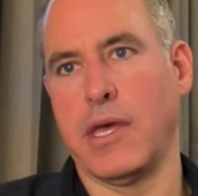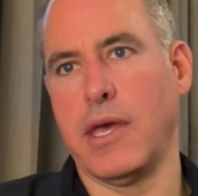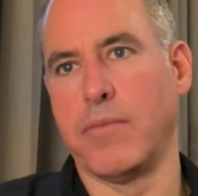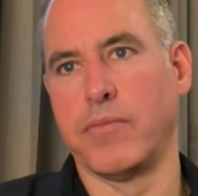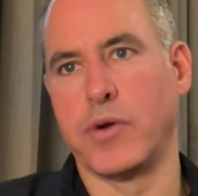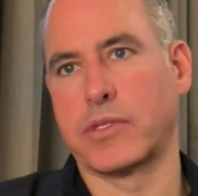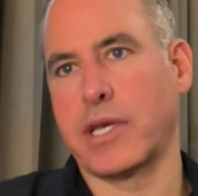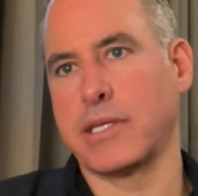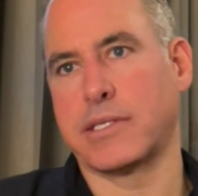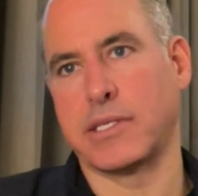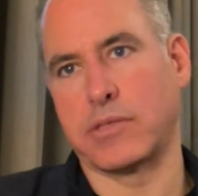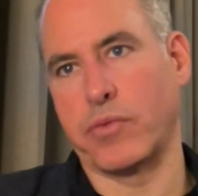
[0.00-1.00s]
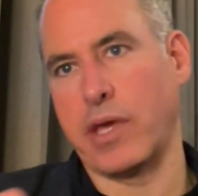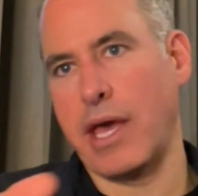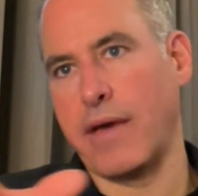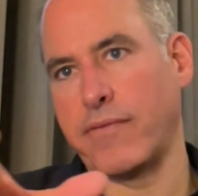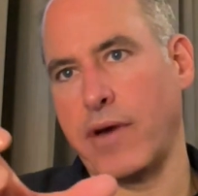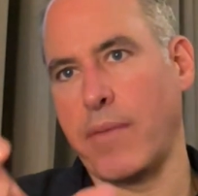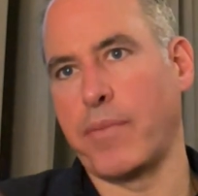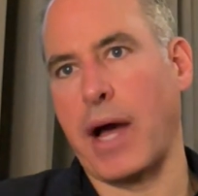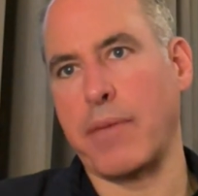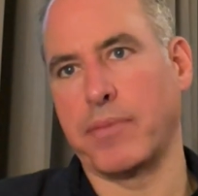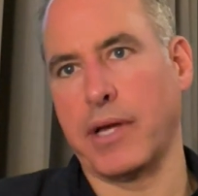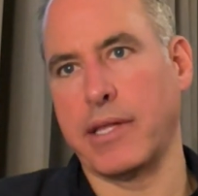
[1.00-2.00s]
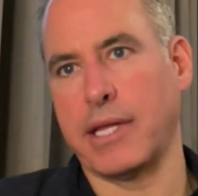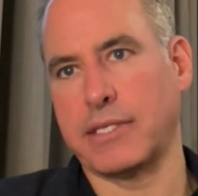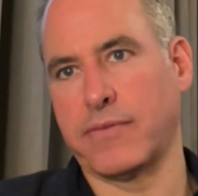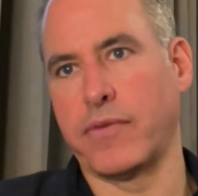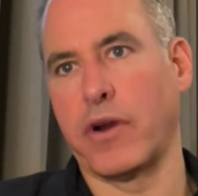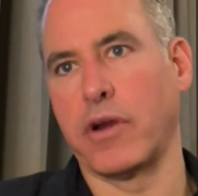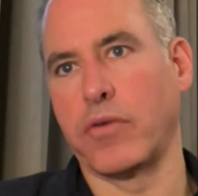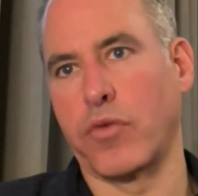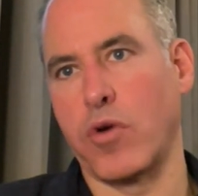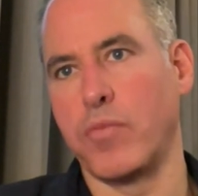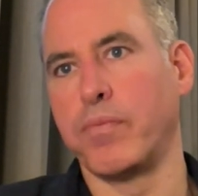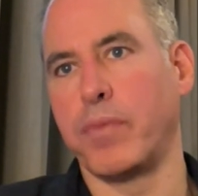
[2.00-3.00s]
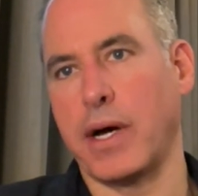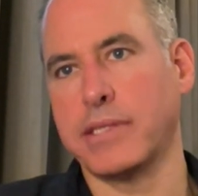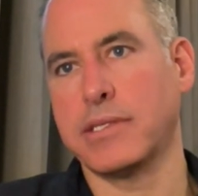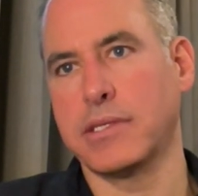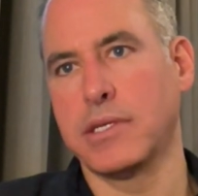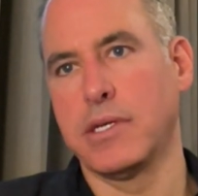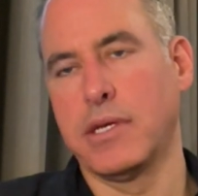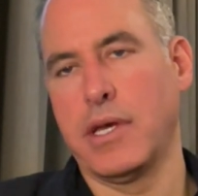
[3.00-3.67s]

In most cases, we have a pipeline that's very robust.